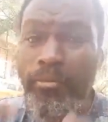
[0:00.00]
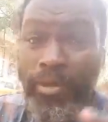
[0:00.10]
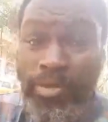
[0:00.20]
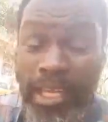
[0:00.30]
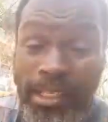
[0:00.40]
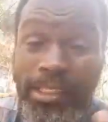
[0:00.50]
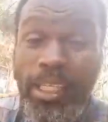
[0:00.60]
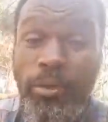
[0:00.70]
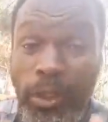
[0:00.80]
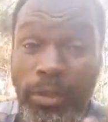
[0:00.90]
Things
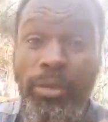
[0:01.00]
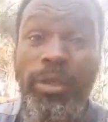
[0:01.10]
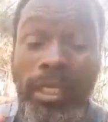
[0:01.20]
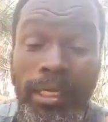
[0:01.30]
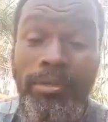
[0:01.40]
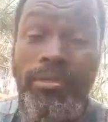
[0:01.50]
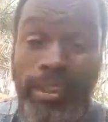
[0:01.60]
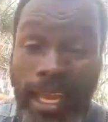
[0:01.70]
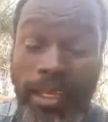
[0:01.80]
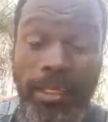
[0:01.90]
that when you look around
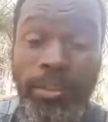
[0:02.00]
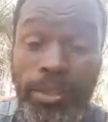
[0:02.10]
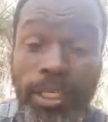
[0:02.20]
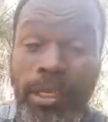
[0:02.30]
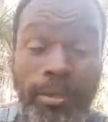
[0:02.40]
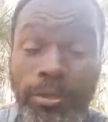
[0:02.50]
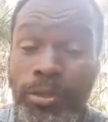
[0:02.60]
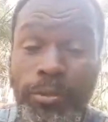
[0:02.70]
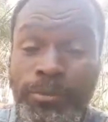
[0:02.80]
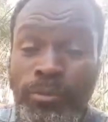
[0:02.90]
today and you take out
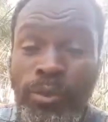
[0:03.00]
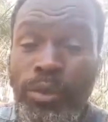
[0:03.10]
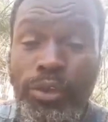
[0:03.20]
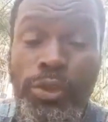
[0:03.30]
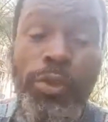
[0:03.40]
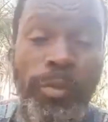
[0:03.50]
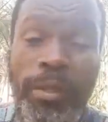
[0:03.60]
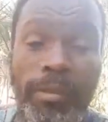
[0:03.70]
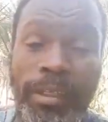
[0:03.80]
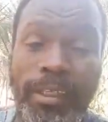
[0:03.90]
your
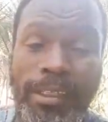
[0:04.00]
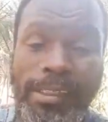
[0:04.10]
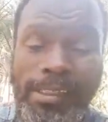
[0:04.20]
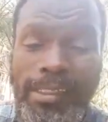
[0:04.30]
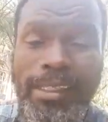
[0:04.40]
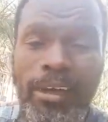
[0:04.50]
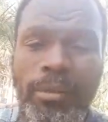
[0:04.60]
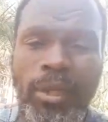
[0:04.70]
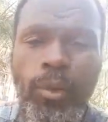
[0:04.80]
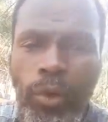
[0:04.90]
newspaper and see how
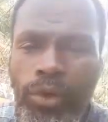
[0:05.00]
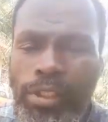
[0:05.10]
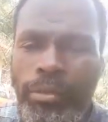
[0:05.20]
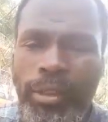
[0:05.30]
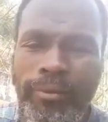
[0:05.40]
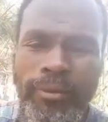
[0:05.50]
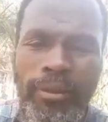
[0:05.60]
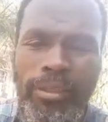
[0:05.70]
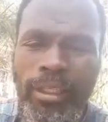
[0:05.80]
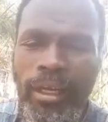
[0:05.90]
many wars are being
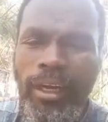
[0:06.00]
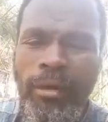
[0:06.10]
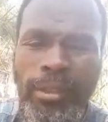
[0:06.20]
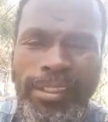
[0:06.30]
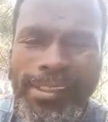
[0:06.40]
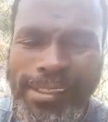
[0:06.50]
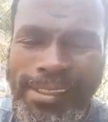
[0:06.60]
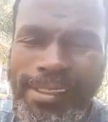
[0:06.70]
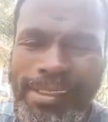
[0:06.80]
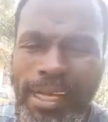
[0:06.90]
fought, how many
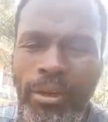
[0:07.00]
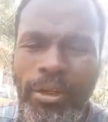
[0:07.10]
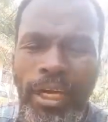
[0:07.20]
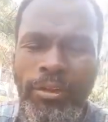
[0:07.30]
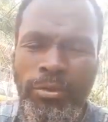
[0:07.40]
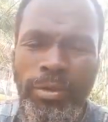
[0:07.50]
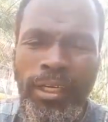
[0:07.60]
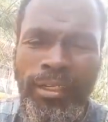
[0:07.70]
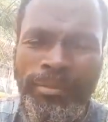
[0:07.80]
diseases are on outbreak,